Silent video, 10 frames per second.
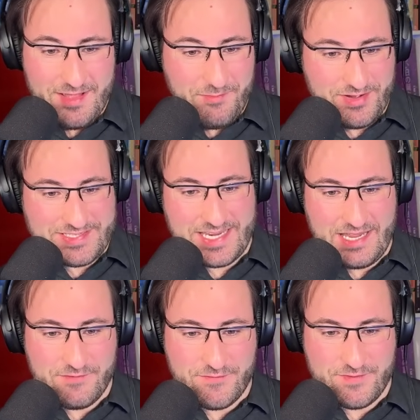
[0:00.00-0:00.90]
But
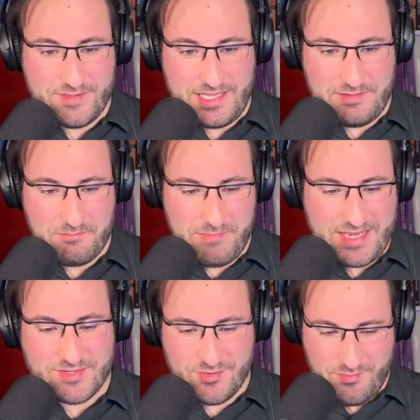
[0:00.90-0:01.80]
if the
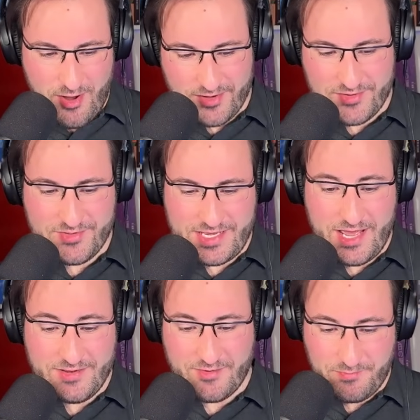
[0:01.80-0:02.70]
mental model that
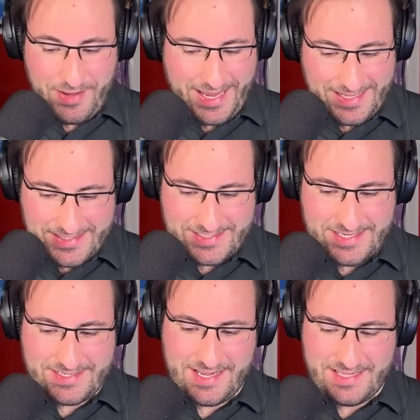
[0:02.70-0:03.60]
underpins
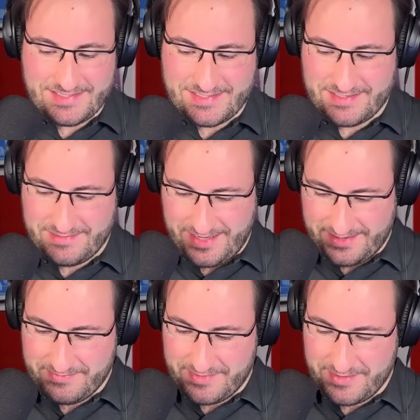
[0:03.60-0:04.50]
it is
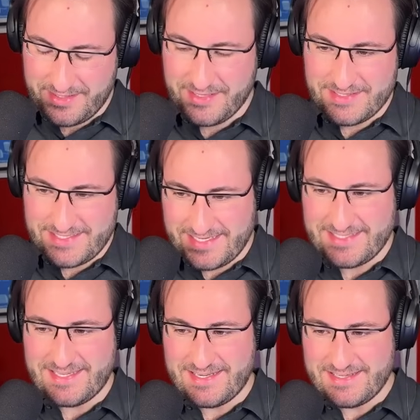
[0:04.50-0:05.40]
like
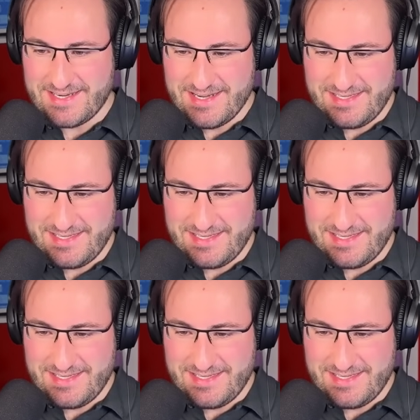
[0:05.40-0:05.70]
consistent,